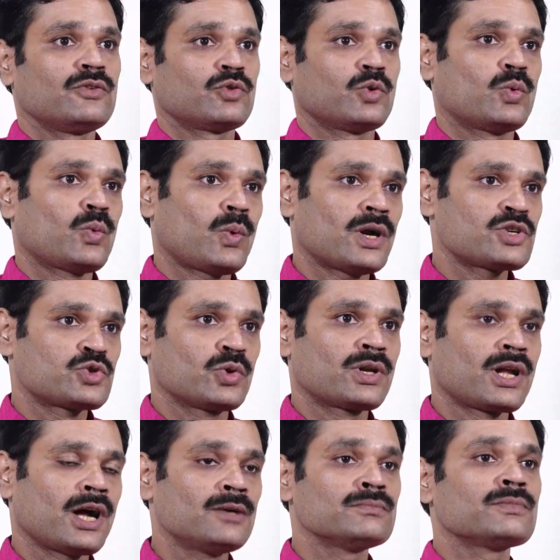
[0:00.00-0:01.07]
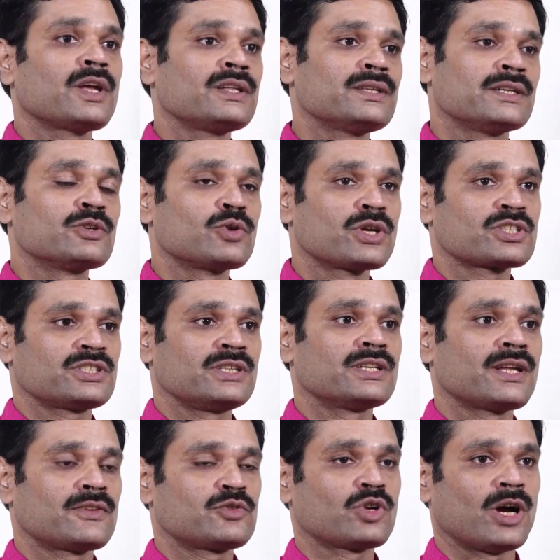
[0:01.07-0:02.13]
So what should come in the introduction, it
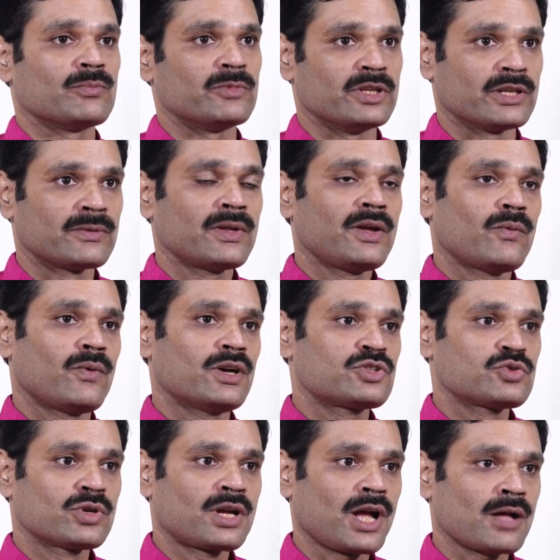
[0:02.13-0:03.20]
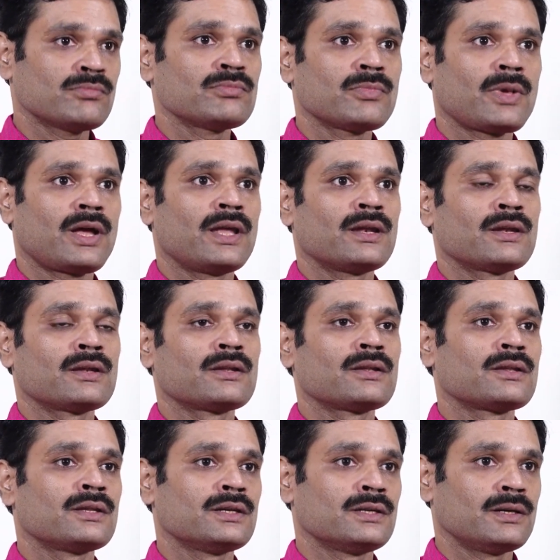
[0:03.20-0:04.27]
has to come there. What should come
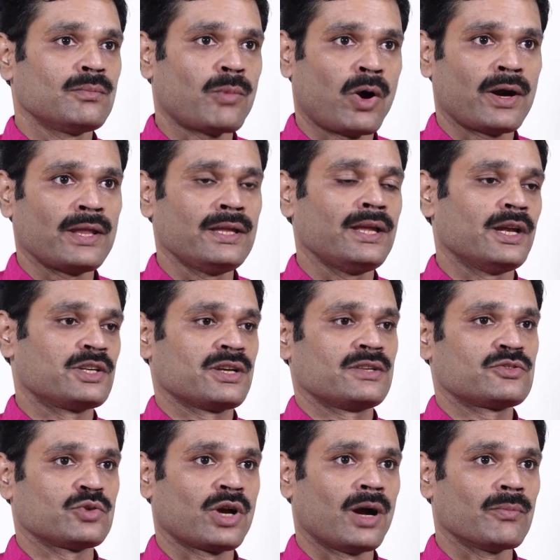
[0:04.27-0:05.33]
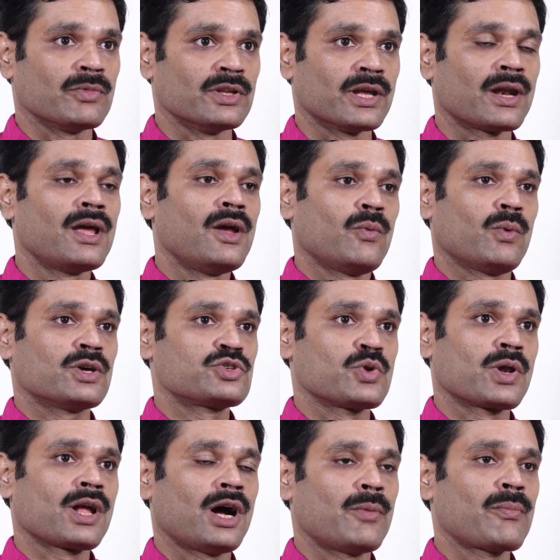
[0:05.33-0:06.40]
in the body, it has to come there. What
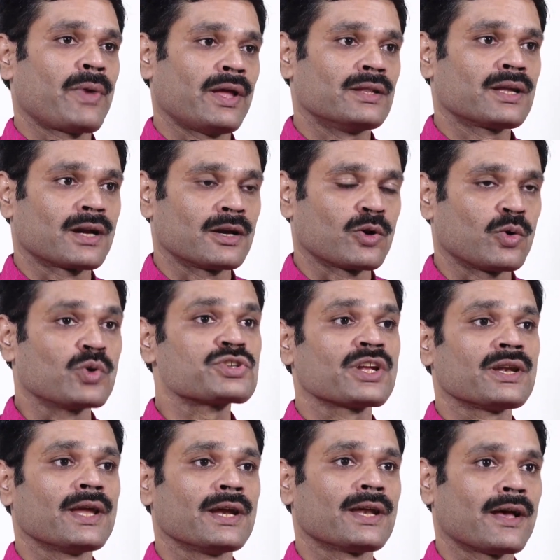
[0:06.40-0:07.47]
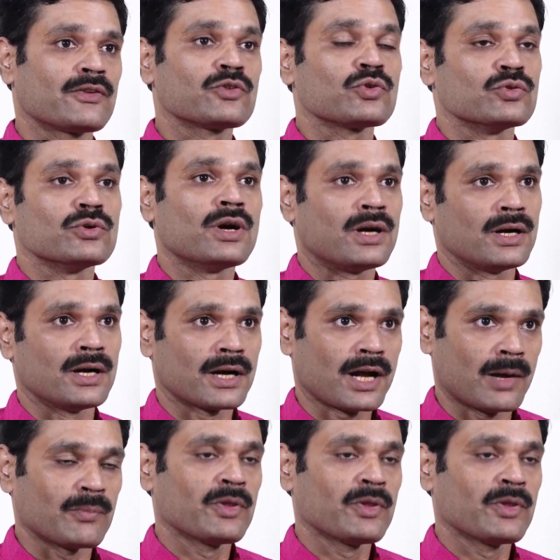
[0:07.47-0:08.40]
should come in the conclusion, it has to come.